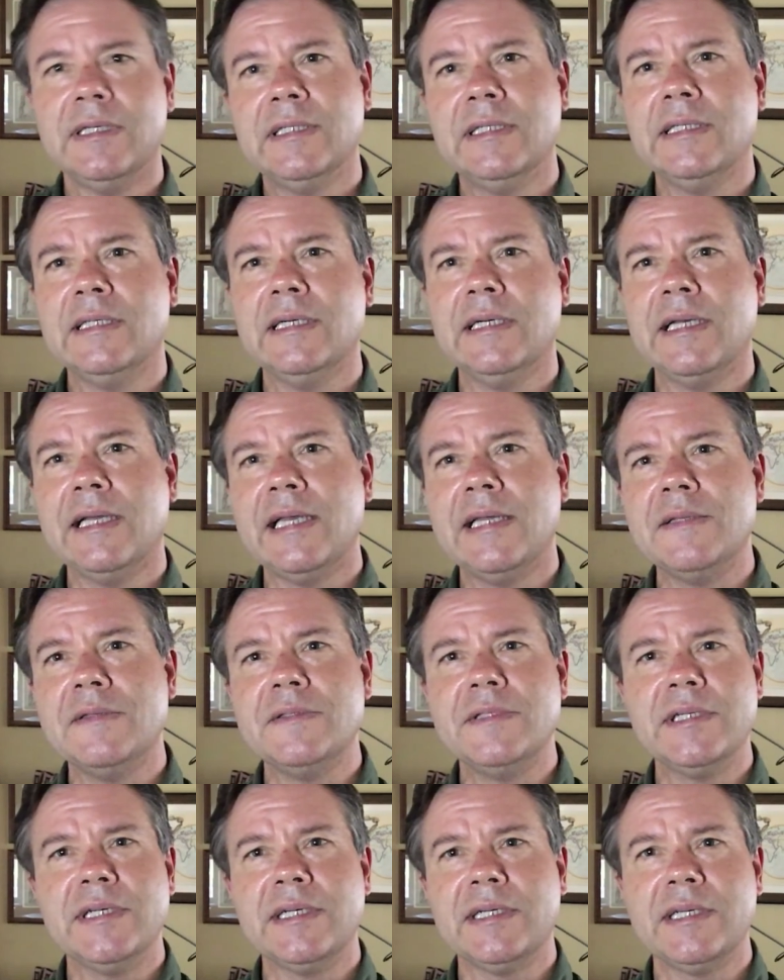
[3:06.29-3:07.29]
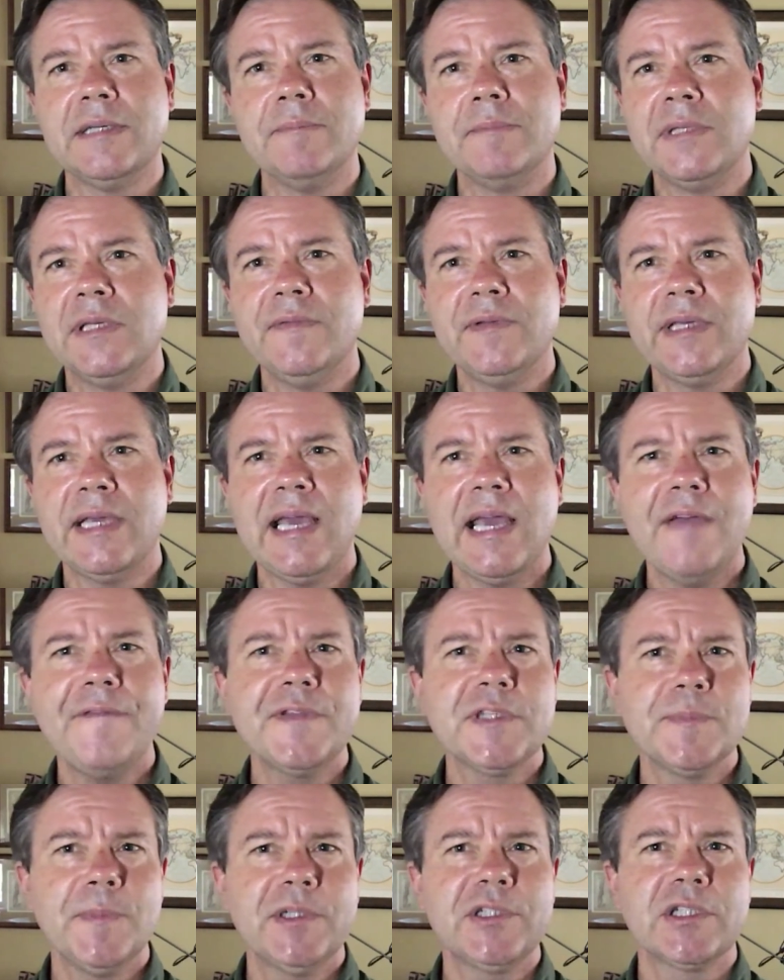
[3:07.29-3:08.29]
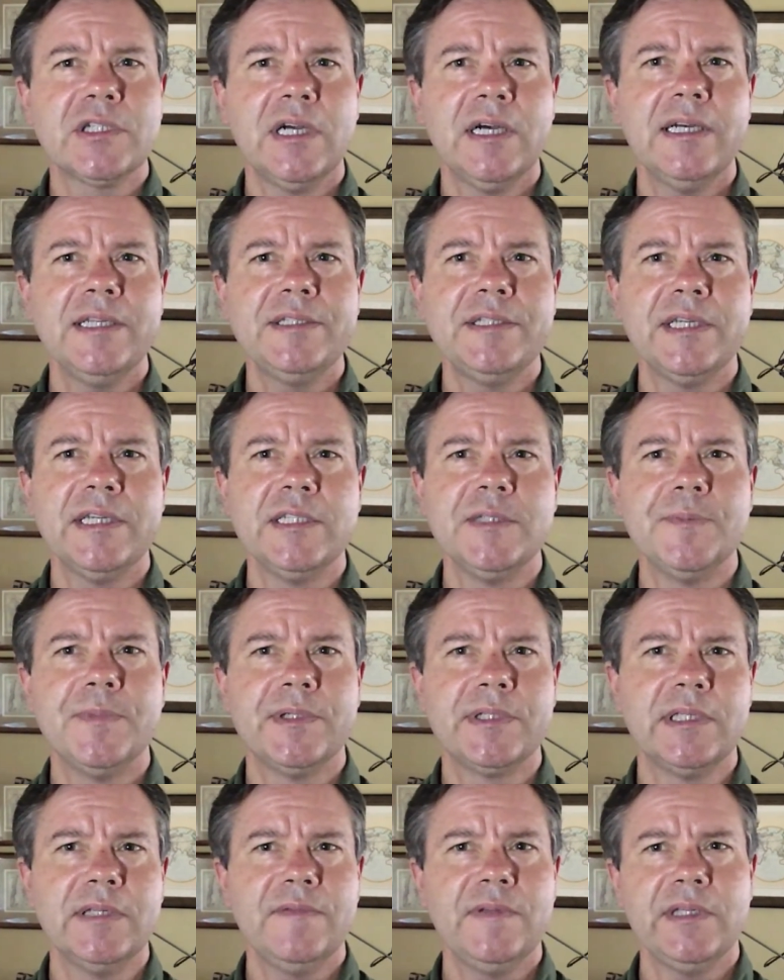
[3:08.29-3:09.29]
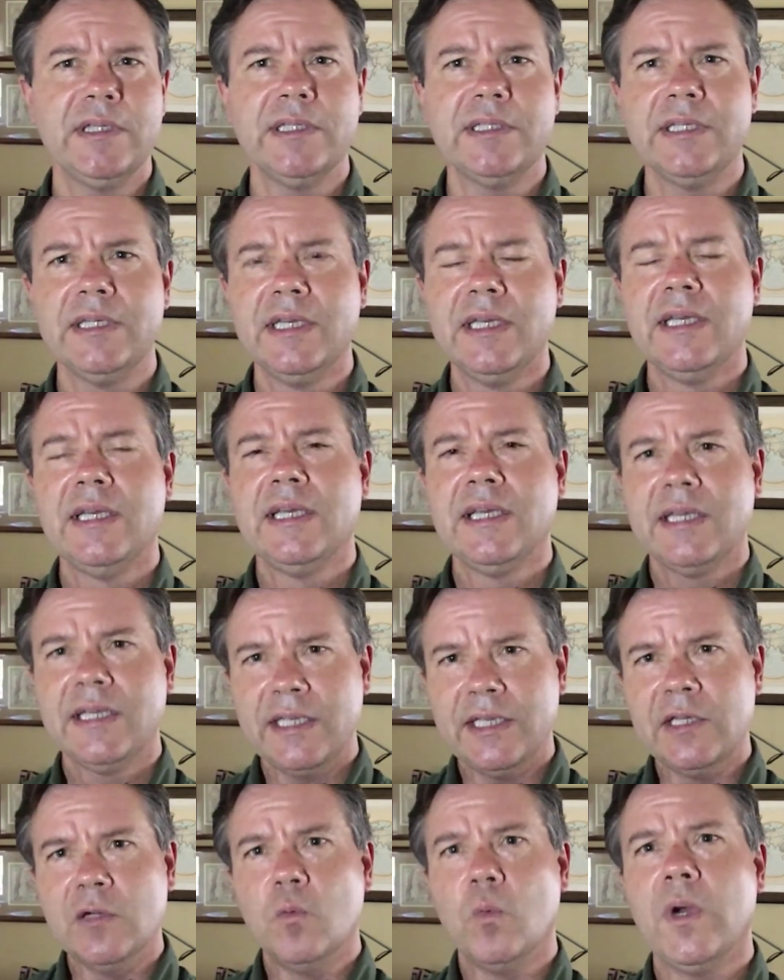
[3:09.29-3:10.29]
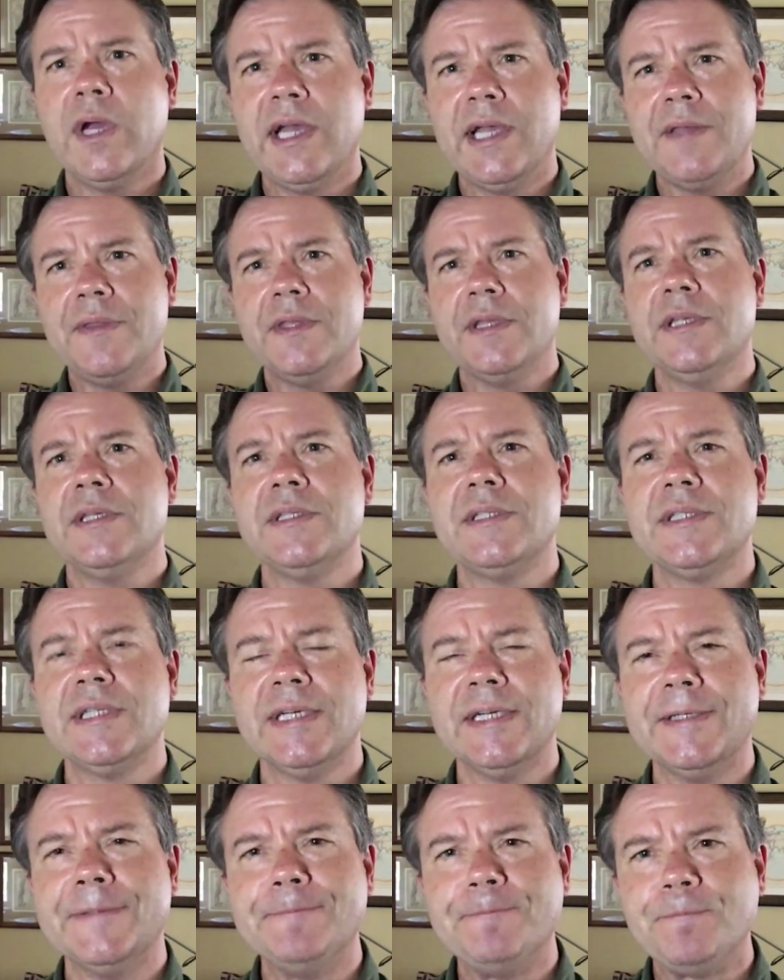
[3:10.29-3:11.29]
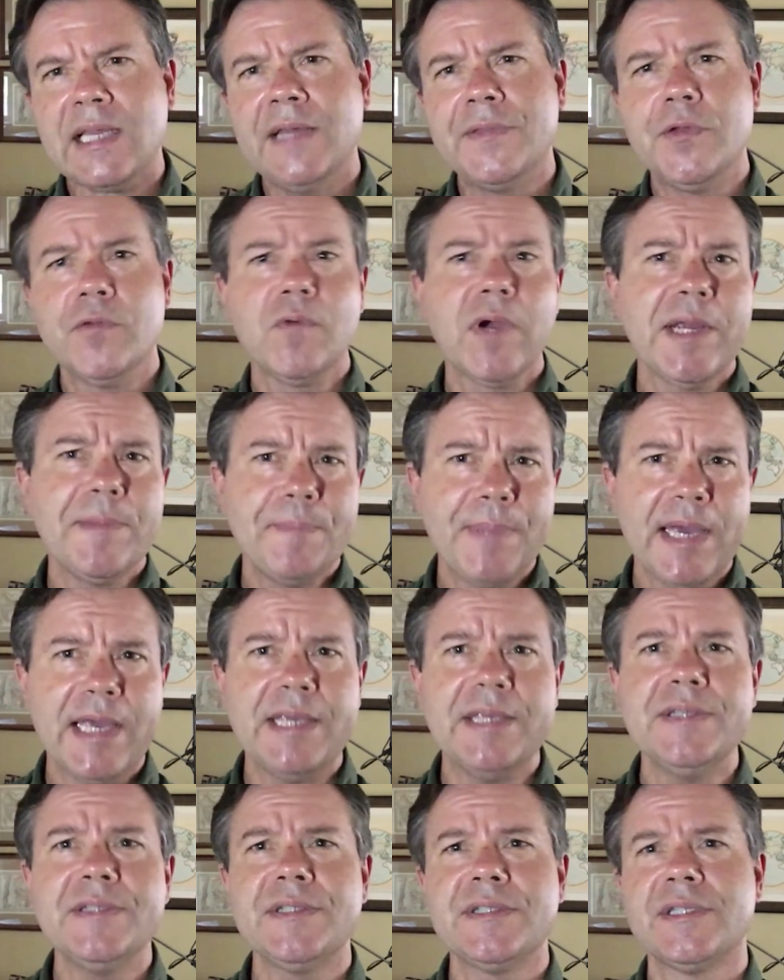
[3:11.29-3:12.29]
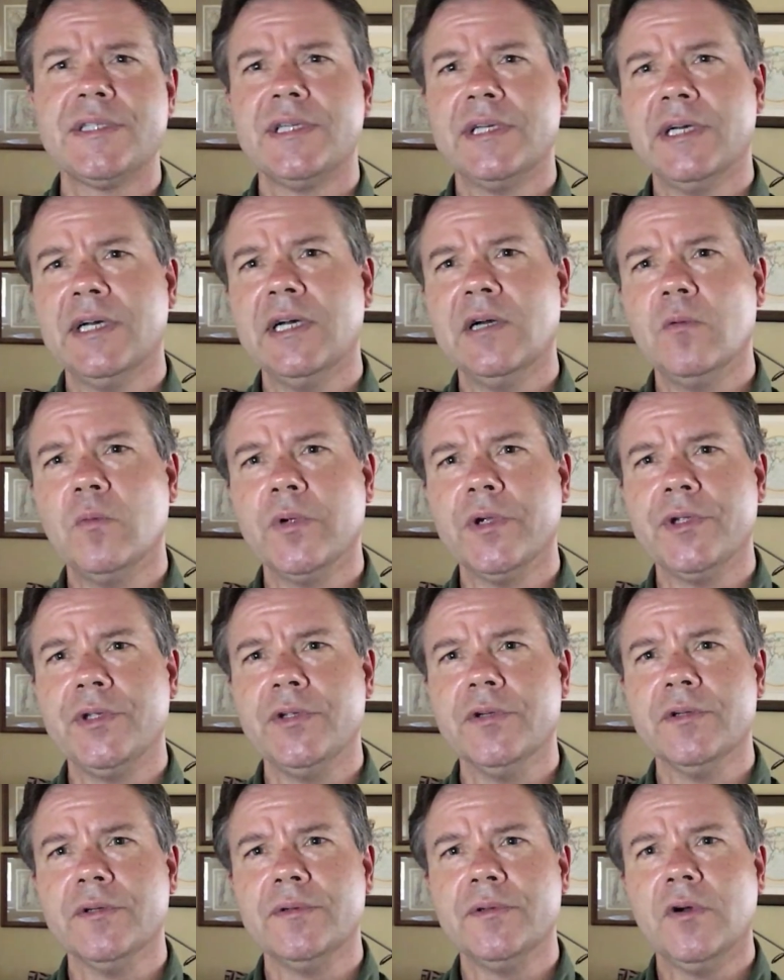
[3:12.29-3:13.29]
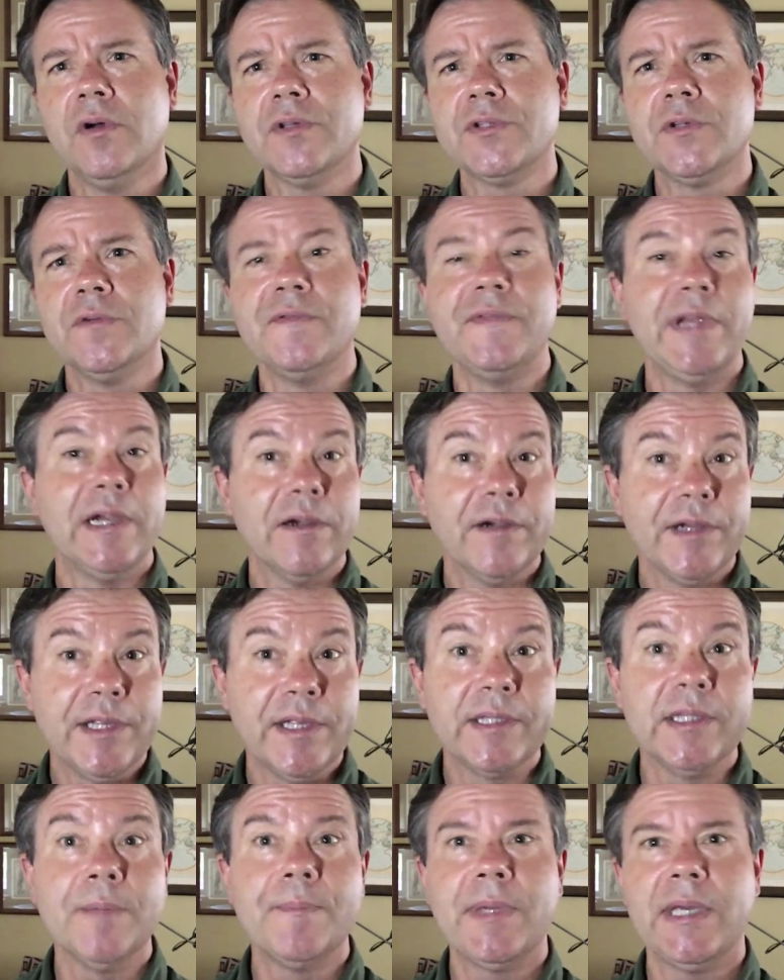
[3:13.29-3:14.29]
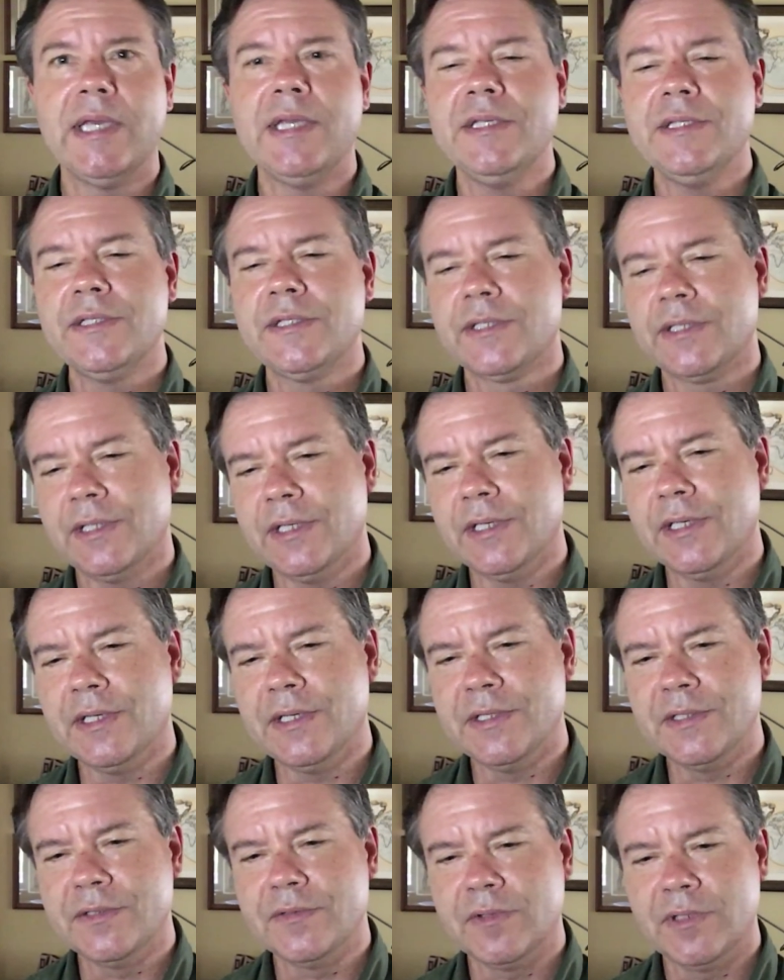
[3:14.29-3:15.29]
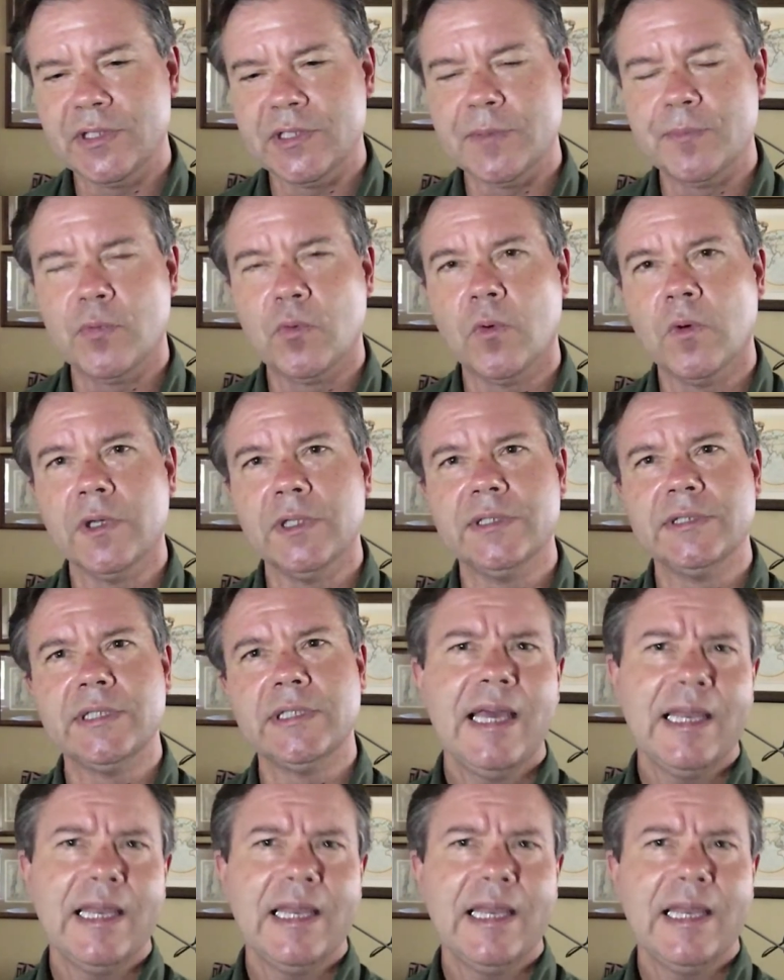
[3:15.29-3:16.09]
And again, giving half as much content, but giving it in a way that is at the right pace, where you're also varying the pace is important.